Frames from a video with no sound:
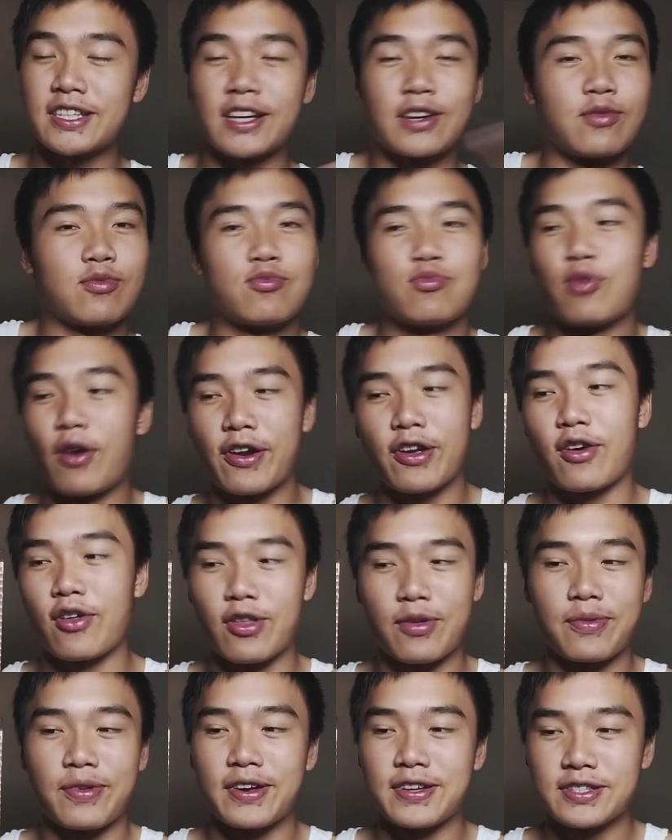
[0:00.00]
It's like running
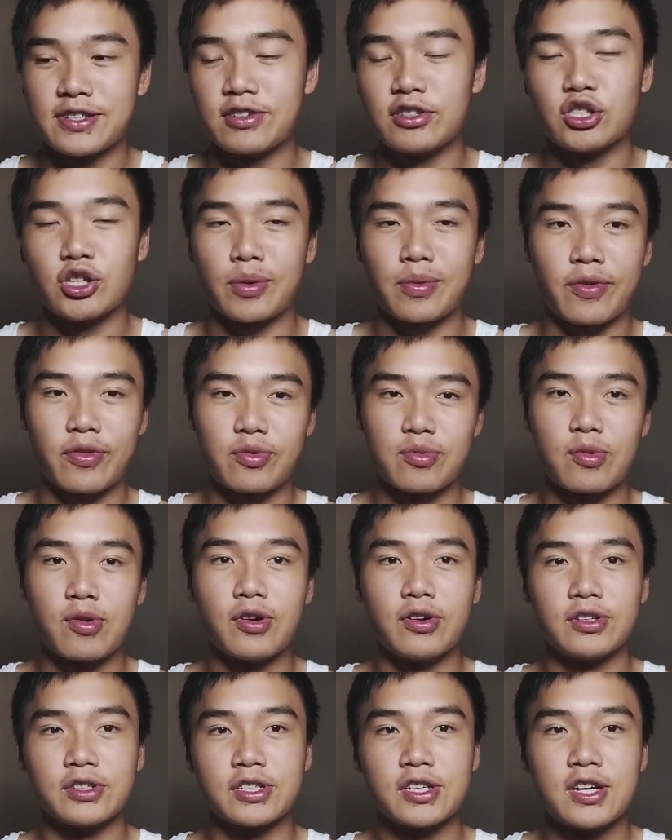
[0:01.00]
all over the place and jumping off the
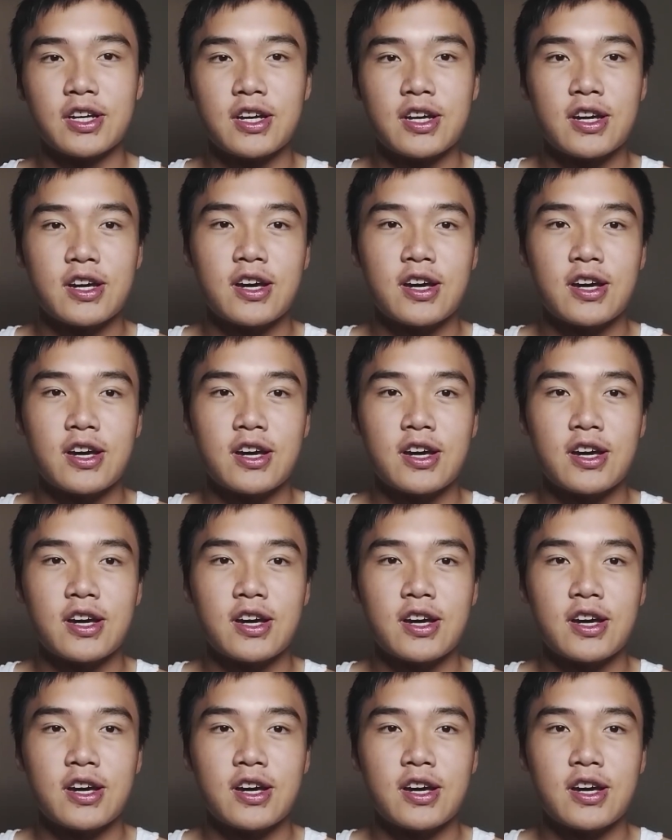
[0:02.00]
walls.